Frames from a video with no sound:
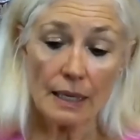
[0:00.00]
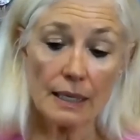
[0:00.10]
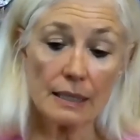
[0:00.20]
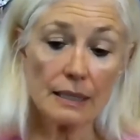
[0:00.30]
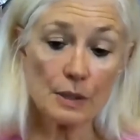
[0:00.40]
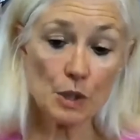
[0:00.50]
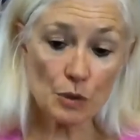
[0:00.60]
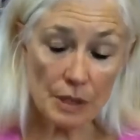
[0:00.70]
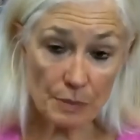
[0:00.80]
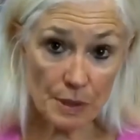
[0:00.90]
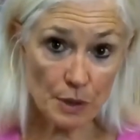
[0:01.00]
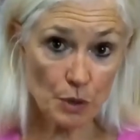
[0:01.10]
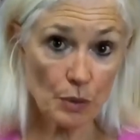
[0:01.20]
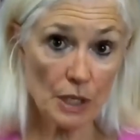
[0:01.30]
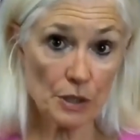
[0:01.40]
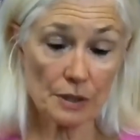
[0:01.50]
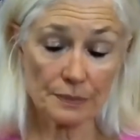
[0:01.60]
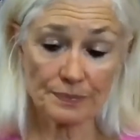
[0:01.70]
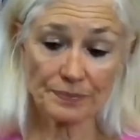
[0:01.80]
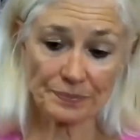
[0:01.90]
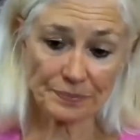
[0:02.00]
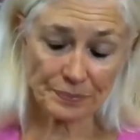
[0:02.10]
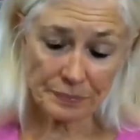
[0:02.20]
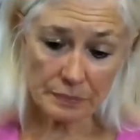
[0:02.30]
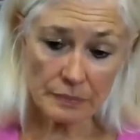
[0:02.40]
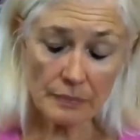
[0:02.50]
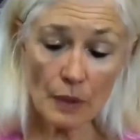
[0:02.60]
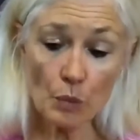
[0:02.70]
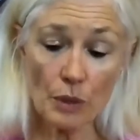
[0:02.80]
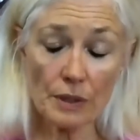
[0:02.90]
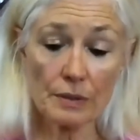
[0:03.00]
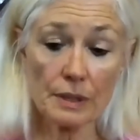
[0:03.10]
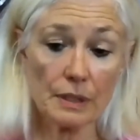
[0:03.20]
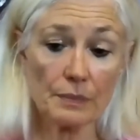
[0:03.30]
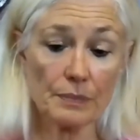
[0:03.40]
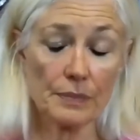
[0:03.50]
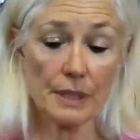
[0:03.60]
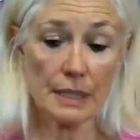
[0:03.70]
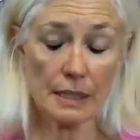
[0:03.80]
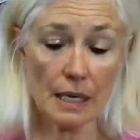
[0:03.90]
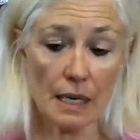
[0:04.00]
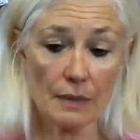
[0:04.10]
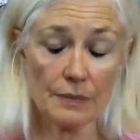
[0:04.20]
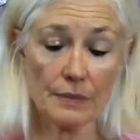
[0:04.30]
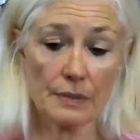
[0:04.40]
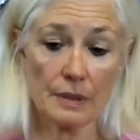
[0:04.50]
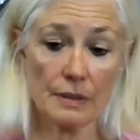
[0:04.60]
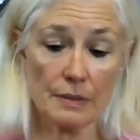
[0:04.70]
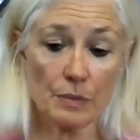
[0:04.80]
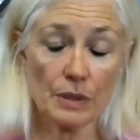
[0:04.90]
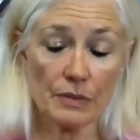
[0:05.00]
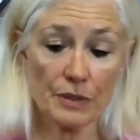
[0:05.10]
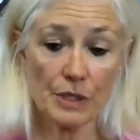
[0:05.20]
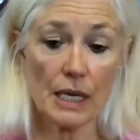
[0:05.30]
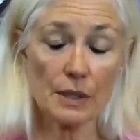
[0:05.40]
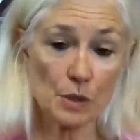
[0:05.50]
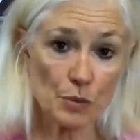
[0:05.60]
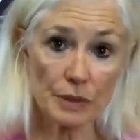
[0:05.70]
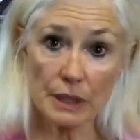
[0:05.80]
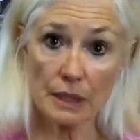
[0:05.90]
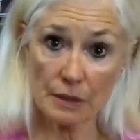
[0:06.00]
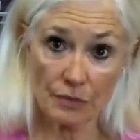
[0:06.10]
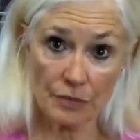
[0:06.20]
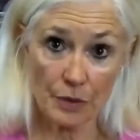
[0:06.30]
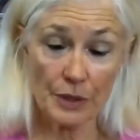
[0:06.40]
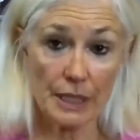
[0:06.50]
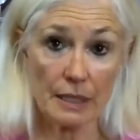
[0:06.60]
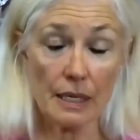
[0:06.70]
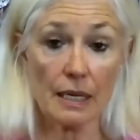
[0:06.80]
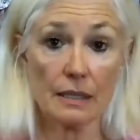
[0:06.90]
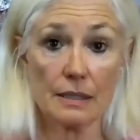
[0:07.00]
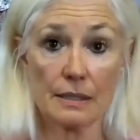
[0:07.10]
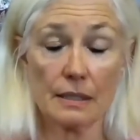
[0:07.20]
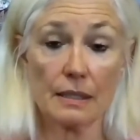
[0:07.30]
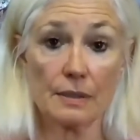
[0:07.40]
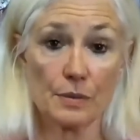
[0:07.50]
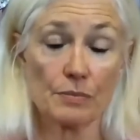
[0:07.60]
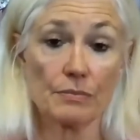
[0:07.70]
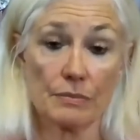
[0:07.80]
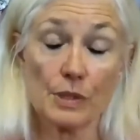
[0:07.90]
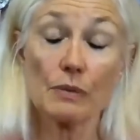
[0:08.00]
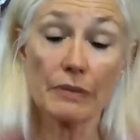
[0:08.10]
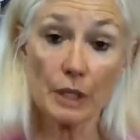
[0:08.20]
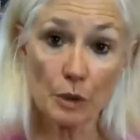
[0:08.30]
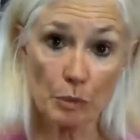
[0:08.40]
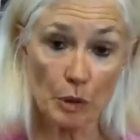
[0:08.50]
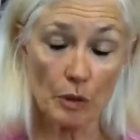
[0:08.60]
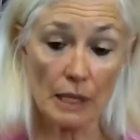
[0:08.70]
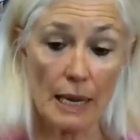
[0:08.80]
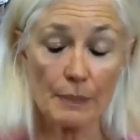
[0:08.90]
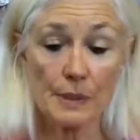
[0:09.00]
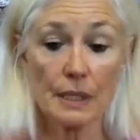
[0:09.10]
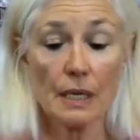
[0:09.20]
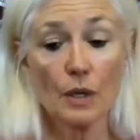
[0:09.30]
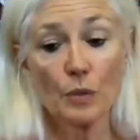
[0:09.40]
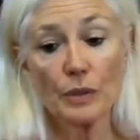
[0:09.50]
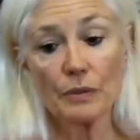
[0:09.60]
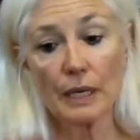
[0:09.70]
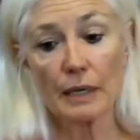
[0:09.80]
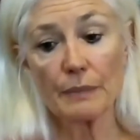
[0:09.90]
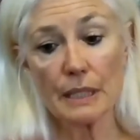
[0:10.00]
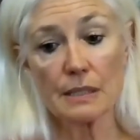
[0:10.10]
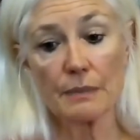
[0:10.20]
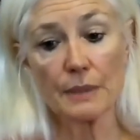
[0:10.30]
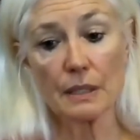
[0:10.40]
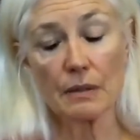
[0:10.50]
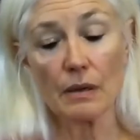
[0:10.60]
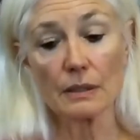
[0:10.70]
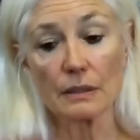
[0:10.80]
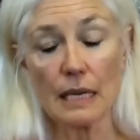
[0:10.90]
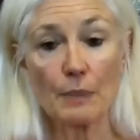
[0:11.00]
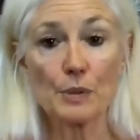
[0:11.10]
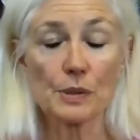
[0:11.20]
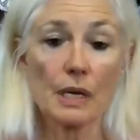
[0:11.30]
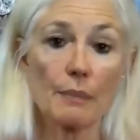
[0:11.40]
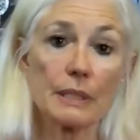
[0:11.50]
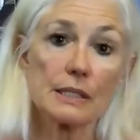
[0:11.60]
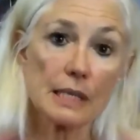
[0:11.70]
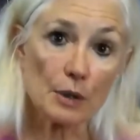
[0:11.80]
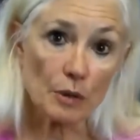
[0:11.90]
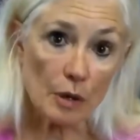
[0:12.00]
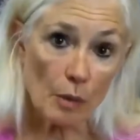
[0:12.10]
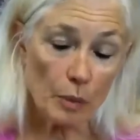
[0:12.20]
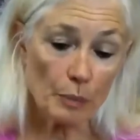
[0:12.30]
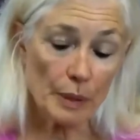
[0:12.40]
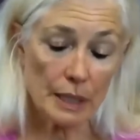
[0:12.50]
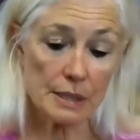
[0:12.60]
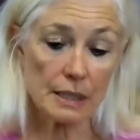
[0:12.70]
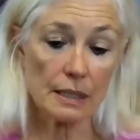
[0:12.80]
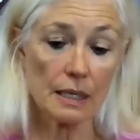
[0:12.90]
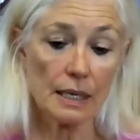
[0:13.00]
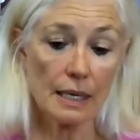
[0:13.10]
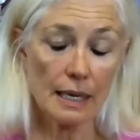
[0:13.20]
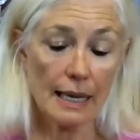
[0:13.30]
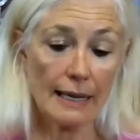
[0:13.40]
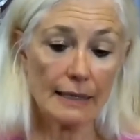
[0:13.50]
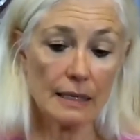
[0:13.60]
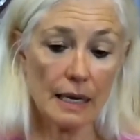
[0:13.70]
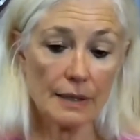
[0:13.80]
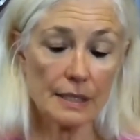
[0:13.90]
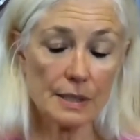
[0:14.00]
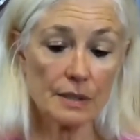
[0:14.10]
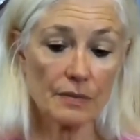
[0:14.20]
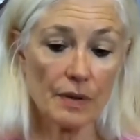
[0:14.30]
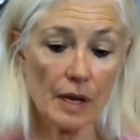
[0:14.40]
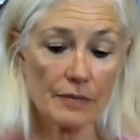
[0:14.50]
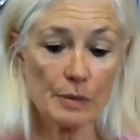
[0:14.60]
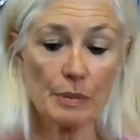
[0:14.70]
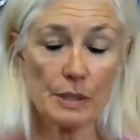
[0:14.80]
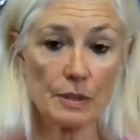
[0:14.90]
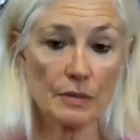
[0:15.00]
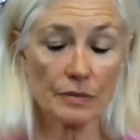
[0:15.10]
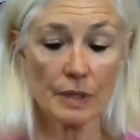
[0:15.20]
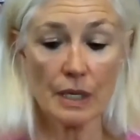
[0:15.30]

In an extreme situation where the vagina is really inverting and it's severe prolapse, we recommend something called a laparoscopic sacrocolpopexy, and this involves a piece of